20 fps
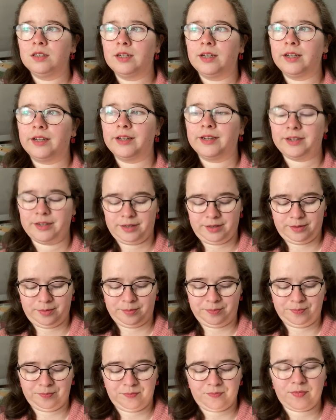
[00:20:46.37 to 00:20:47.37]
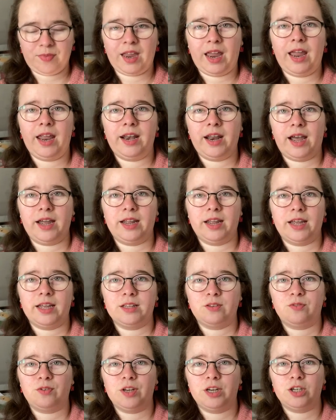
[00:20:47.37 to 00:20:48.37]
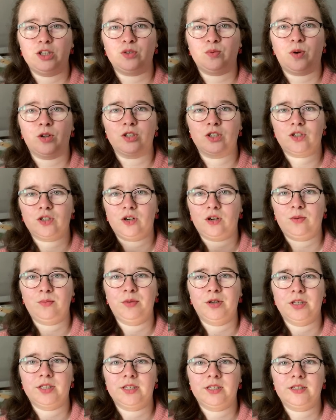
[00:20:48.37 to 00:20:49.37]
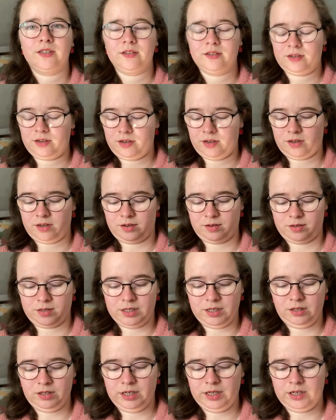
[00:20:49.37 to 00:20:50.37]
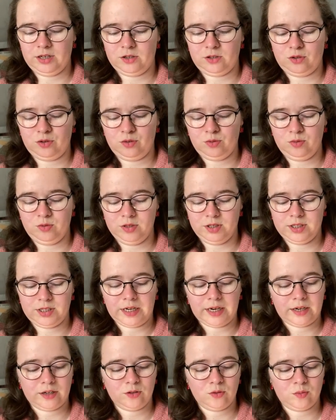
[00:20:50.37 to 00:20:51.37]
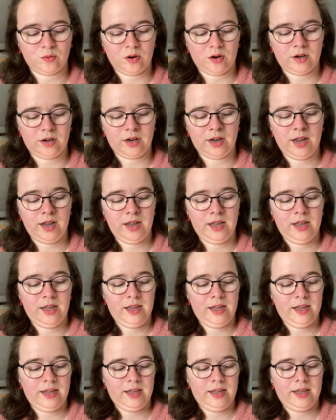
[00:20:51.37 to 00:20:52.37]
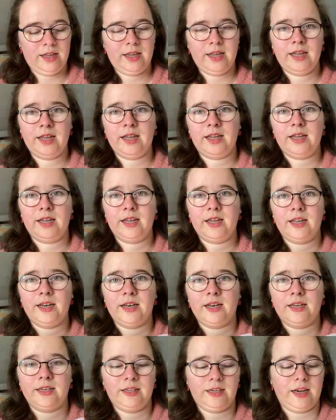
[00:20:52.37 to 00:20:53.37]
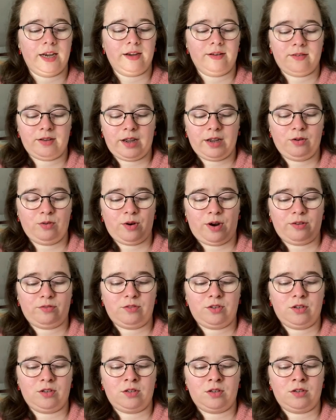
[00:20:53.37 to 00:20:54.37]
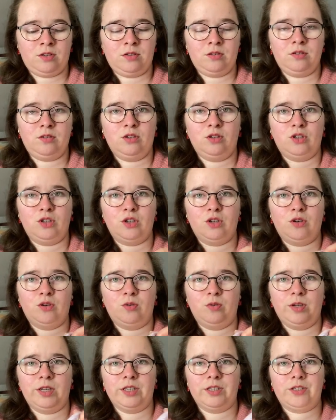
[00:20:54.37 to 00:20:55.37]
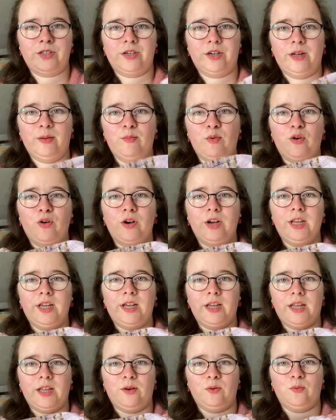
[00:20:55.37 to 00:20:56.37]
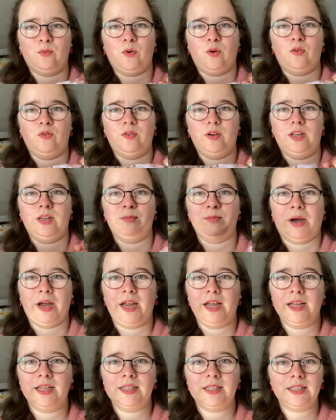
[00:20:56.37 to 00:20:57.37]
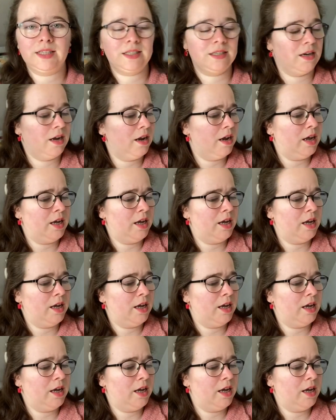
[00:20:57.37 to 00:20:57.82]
And I had finished one sock, but still needed to do the second one. And yeah, I grafted the toe yesterday morning and woven in my ends.